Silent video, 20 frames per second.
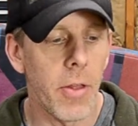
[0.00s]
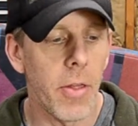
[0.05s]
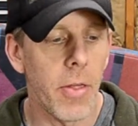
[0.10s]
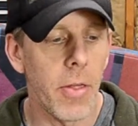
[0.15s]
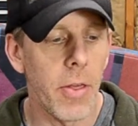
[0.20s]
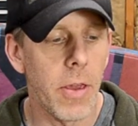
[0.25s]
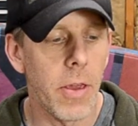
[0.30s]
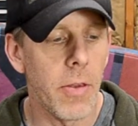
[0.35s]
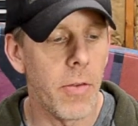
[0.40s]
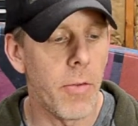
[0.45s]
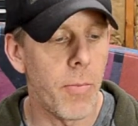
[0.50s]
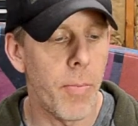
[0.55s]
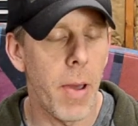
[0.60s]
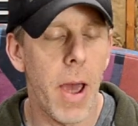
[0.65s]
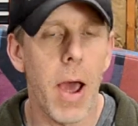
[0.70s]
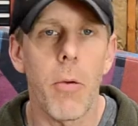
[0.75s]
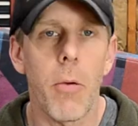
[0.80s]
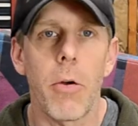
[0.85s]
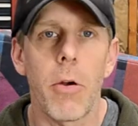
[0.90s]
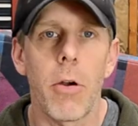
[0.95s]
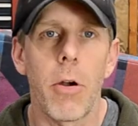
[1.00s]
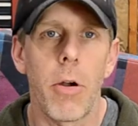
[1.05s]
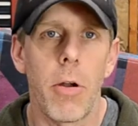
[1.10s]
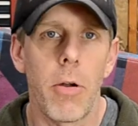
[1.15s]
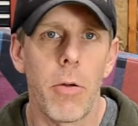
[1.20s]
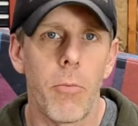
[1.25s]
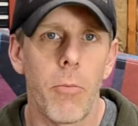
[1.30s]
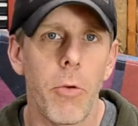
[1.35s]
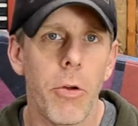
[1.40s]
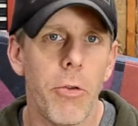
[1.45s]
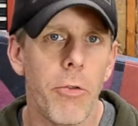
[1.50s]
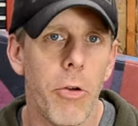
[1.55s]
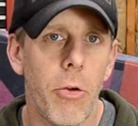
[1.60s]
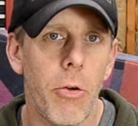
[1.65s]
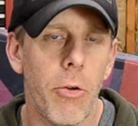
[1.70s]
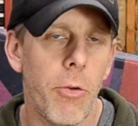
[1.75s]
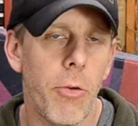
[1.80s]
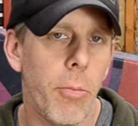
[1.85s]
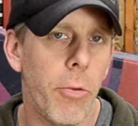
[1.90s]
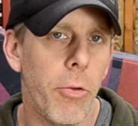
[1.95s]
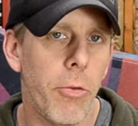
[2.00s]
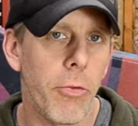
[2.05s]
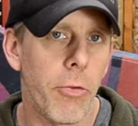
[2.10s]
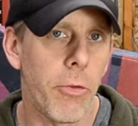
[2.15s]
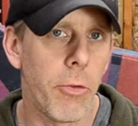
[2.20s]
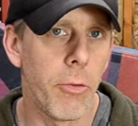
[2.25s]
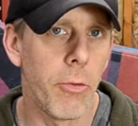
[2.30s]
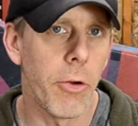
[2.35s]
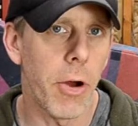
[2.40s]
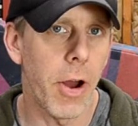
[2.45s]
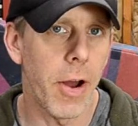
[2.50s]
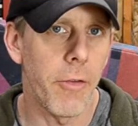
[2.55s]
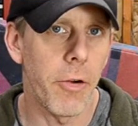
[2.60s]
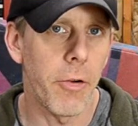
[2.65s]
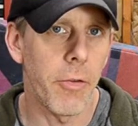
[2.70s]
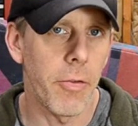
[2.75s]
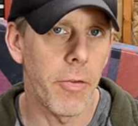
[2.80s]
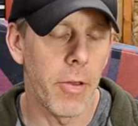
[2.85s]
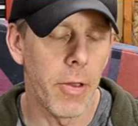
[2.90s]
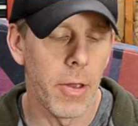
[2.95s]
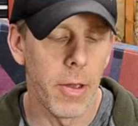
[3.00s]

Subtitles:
these power rechargeable screwdrivers.